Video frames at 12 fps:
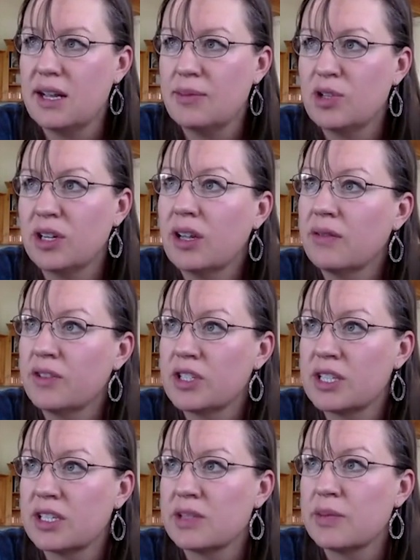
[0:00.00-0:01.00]
And I stopped
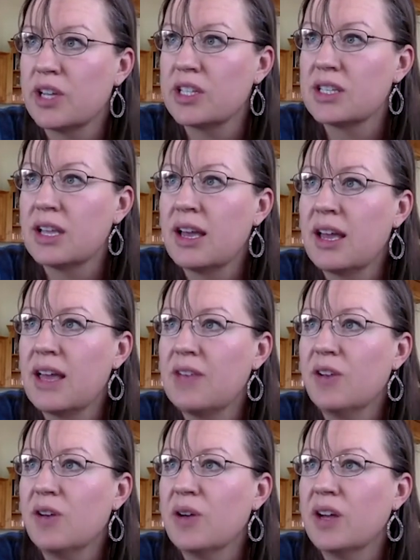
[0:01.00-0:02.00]
drinking for 6 months,
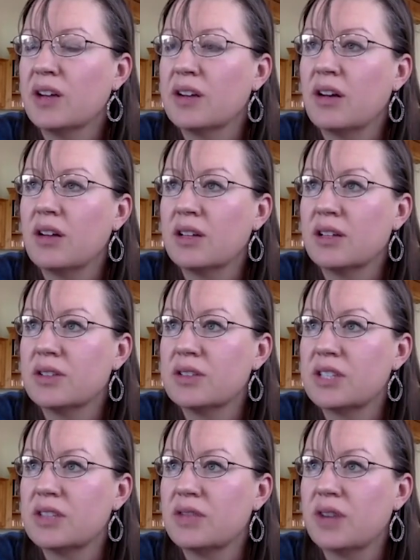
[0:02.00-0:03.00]
even going on an
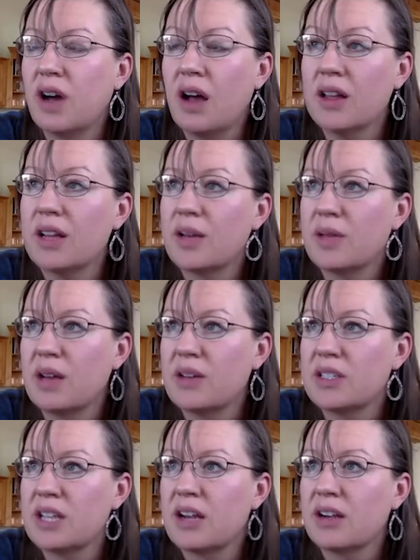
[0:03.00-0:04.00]
all-inclusive
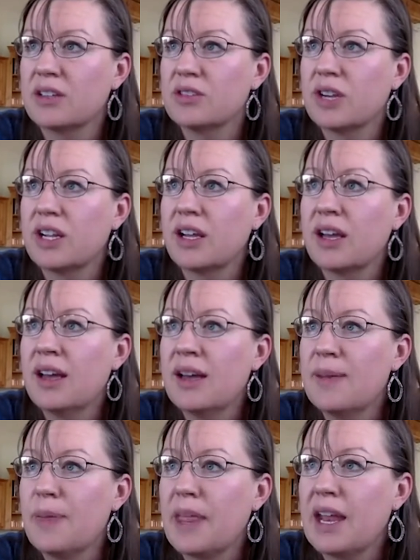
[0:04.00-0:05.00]
holiday without desiring a
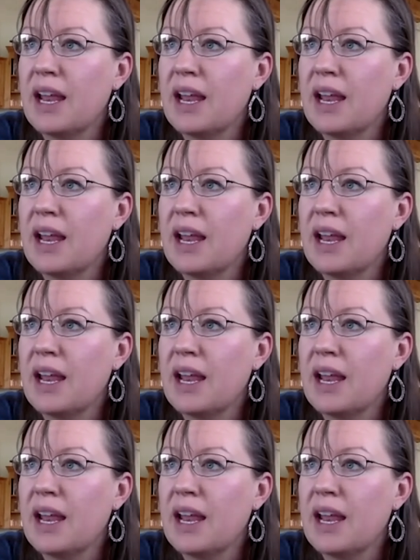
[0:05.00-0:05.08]
drink.